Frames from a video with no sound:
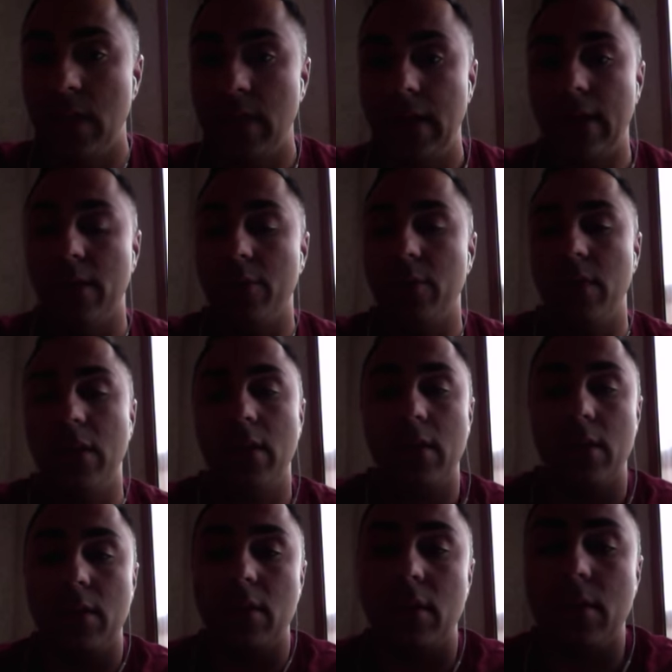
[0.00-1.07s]
Now,
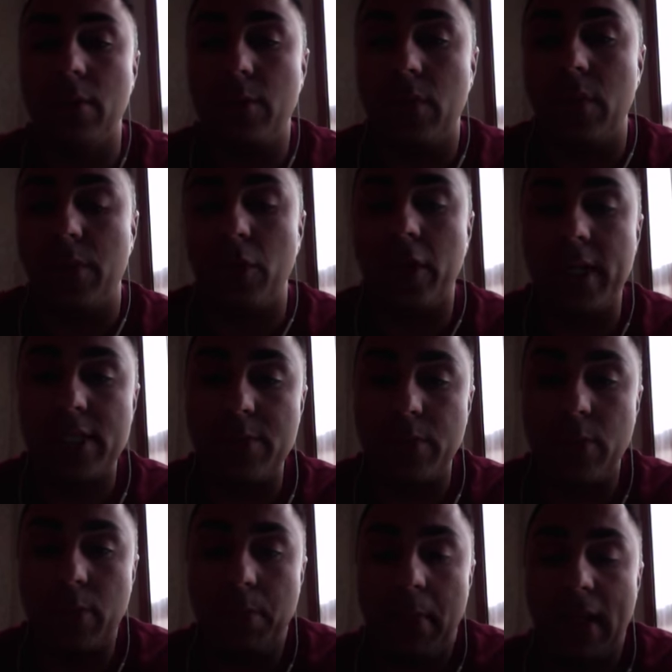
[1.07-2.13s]
the book is
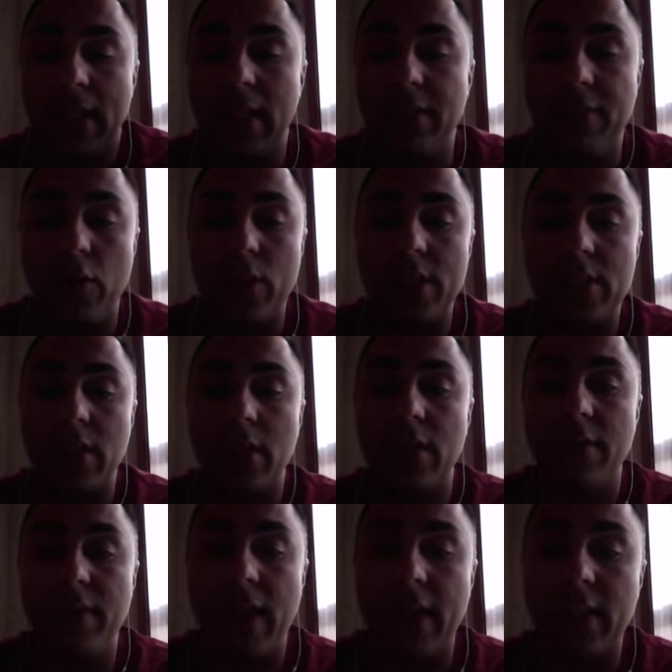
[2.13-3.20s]
mainly focusing on
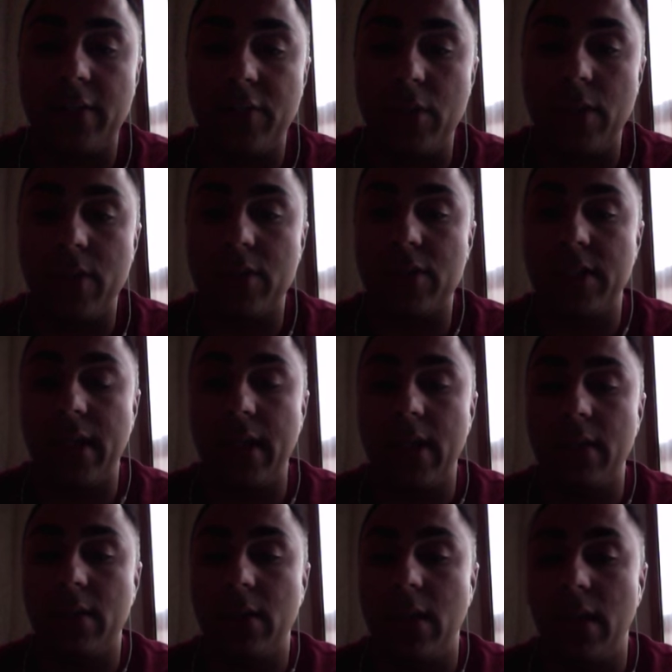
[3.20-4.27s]
the fact of you
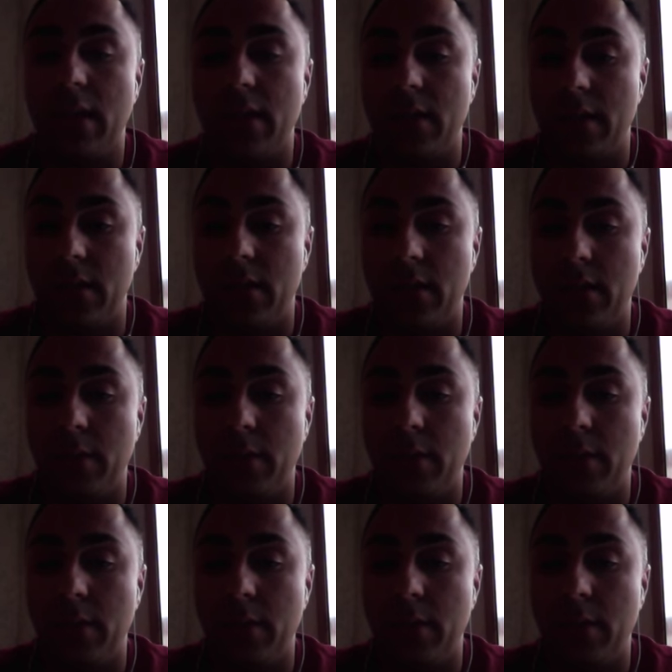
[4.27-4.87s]
understanding the